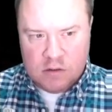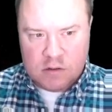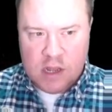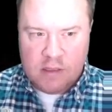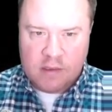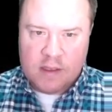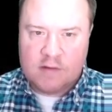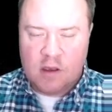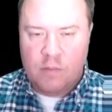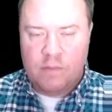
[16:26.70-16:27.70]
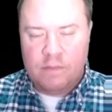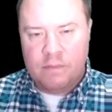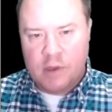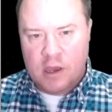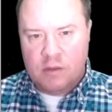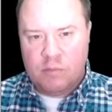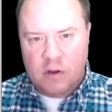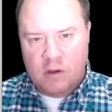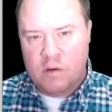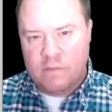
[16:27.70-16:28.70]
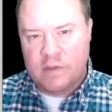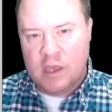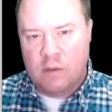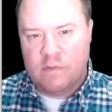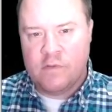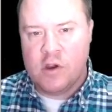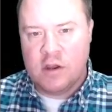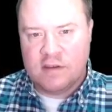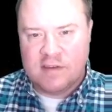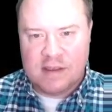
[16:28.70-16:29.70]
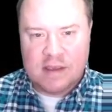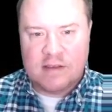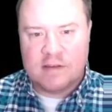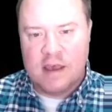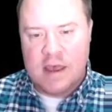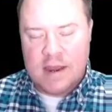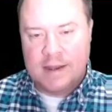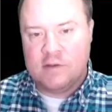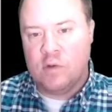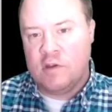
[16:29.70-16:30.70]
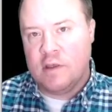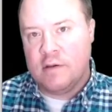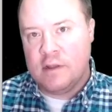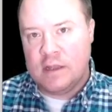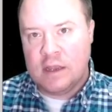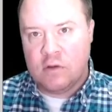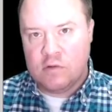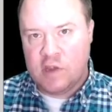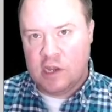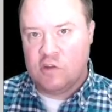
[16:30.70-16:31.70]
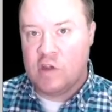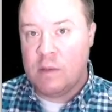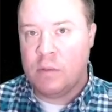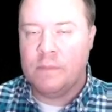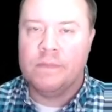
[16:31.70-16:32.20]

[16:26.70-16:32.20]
I think that's hopefully helpful for you to see these next to each other, that they don't change shape.